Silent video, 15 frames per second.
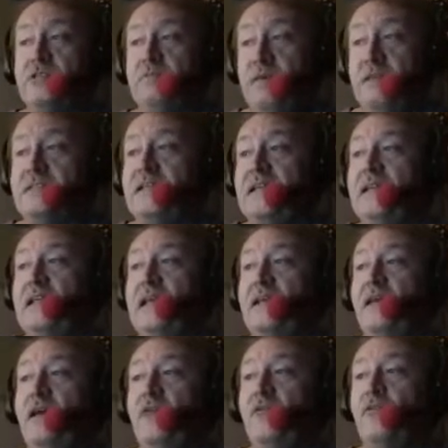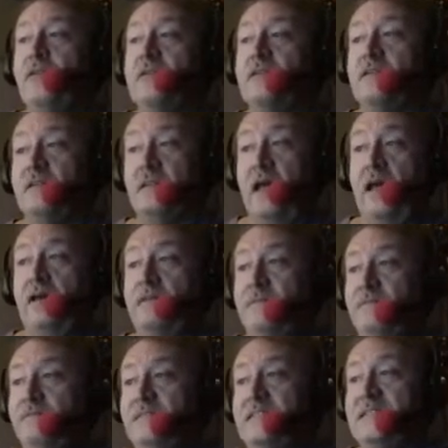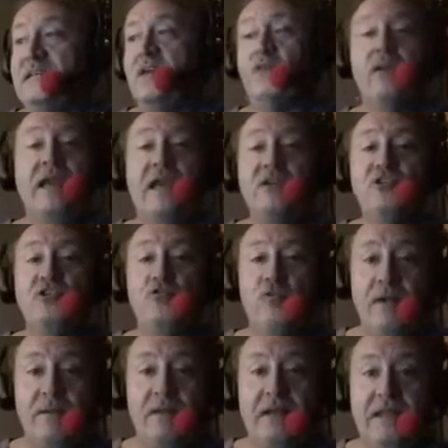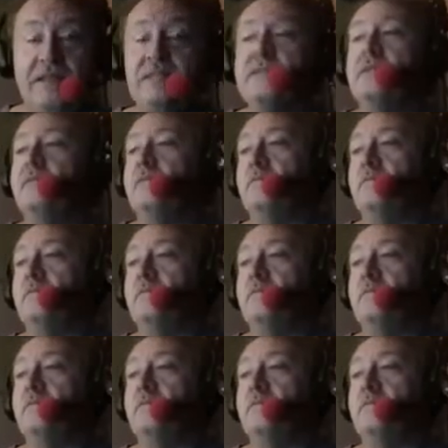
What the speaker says: busing and other desegregation remedies.